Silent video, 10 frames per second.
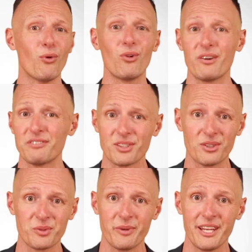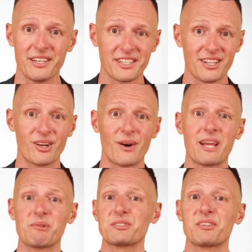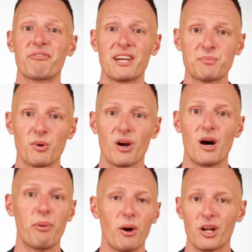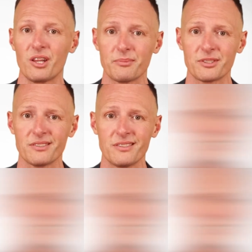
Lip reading: all over social media declaring it was the Facebook apocalypse?